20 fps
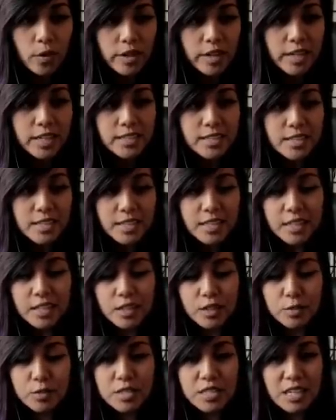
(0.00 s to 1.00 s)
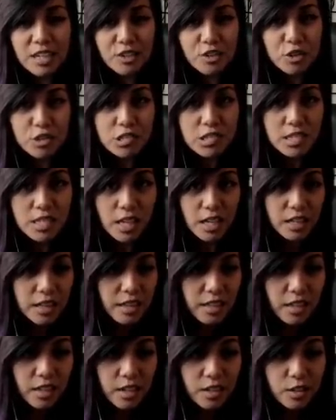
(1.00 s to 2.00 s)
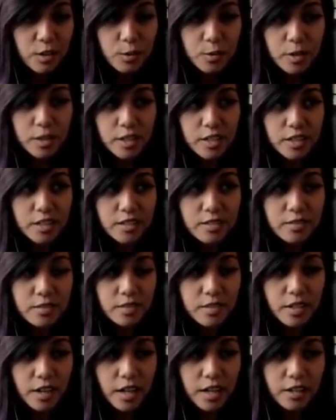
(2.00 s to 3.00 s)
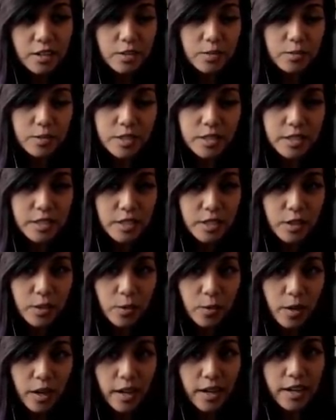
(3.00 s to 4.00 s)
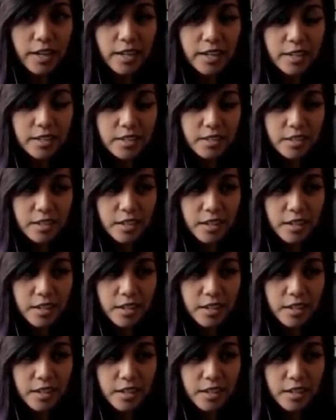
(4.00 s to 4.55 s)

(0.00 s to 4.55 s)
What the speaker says: What I did here was I just set the other one. I don't really know why.